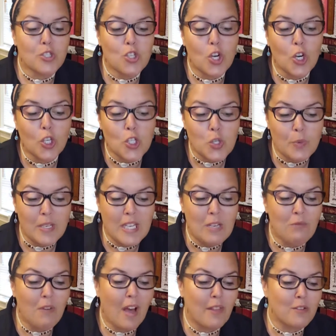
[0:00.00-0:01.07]
to church when he'd
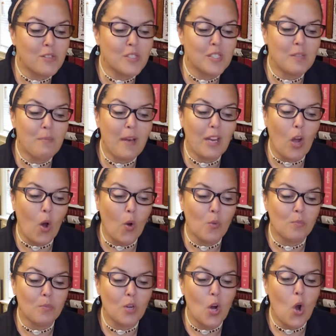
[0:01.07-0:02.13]
rather sleep at home
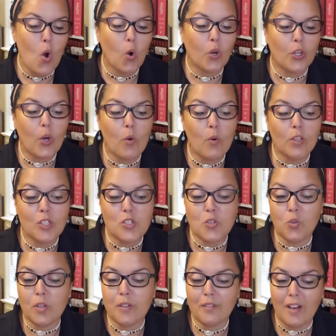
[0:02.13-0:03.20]
or go on a
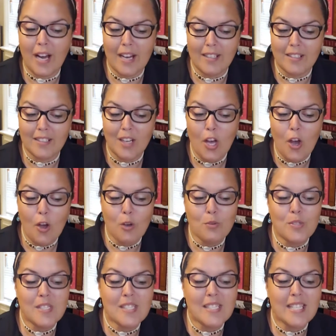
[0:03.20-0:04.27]
joyride, who
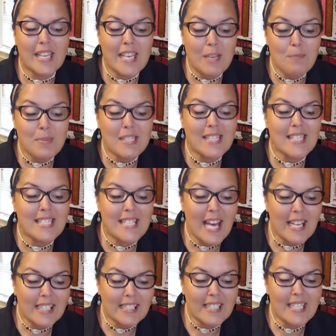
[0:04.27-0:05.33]
keeps
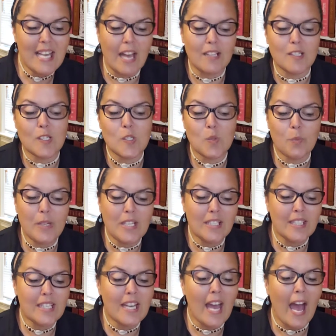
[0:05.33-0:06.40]
steadily and
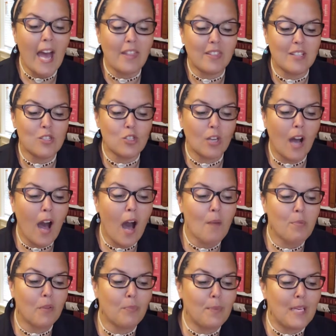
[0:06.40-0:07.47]
sweetly at the
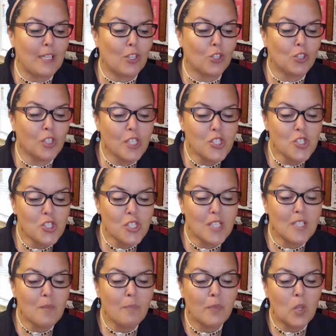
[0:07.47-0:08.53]
job of being a Christian
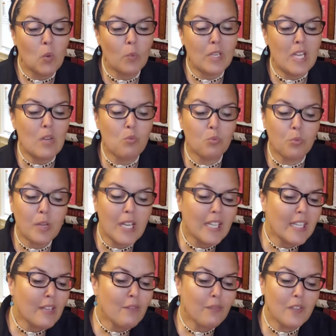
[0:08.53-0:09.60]
when he
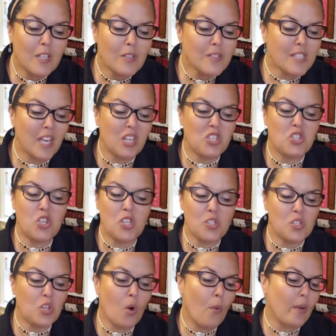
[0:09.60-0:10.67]
really feels like
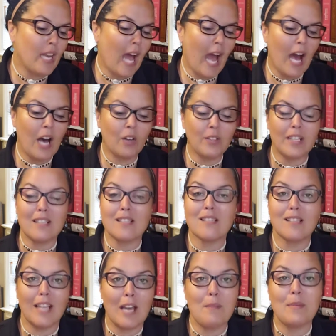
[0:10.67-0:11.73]
just going out and
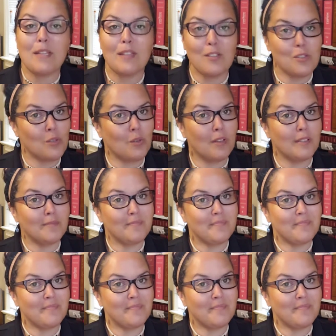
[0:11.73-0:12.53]
slamming the door.